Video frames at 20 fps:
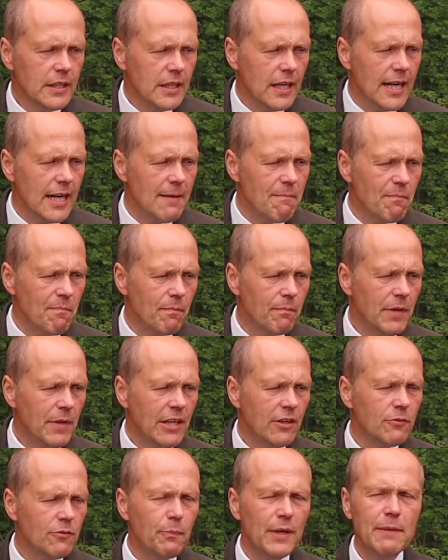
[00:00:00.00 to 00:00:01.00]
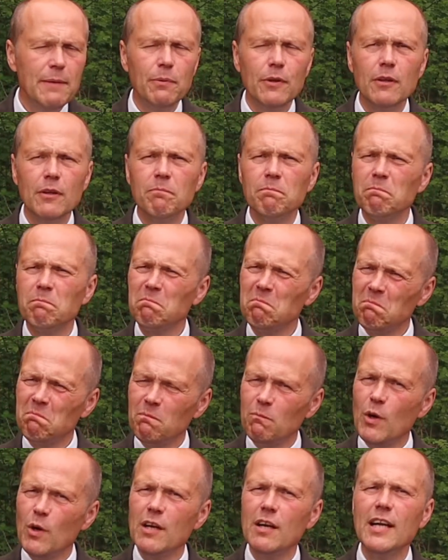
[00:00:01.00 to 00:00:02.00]
um, because people
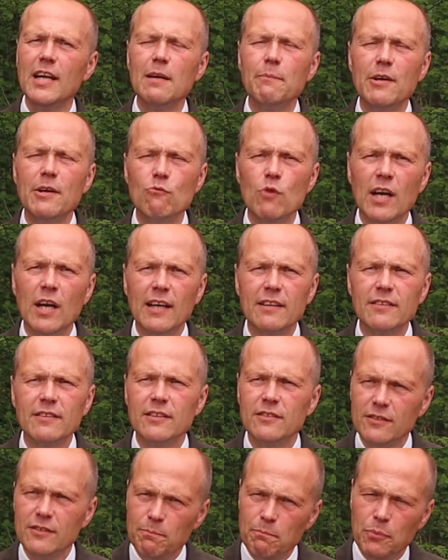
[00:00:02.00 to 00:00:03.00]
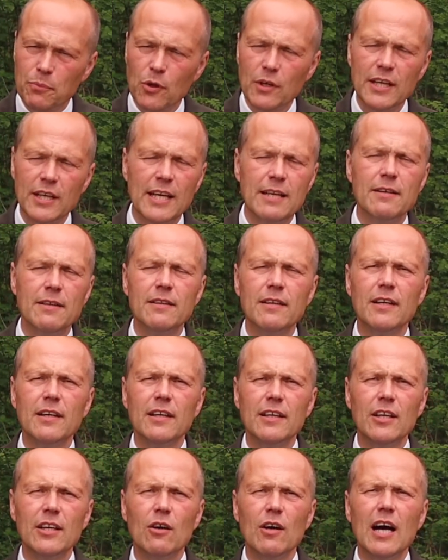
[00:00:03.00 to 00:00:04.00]
were a little bit reluctant to put it in,
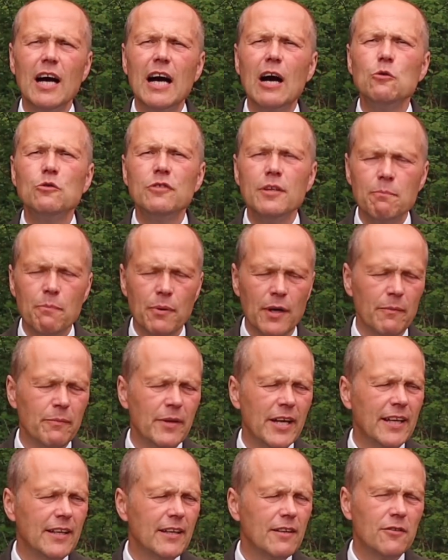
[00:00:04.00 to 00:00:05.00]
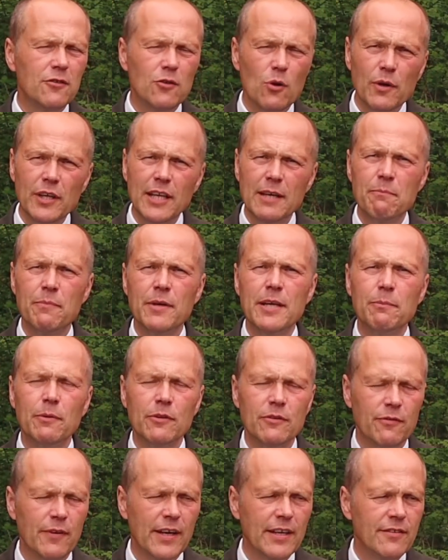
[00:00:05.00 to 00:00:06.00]
you know, out in public, throw it in
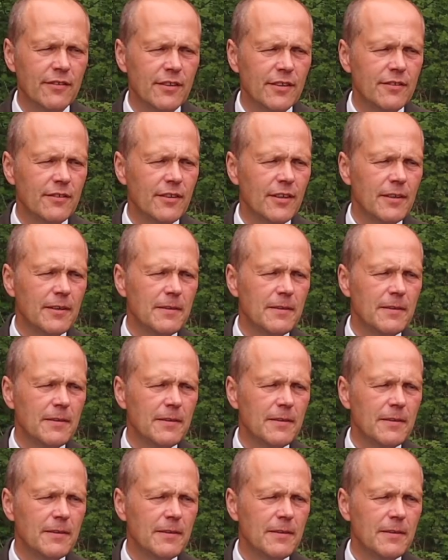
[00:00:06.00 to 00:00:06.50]
people's faces.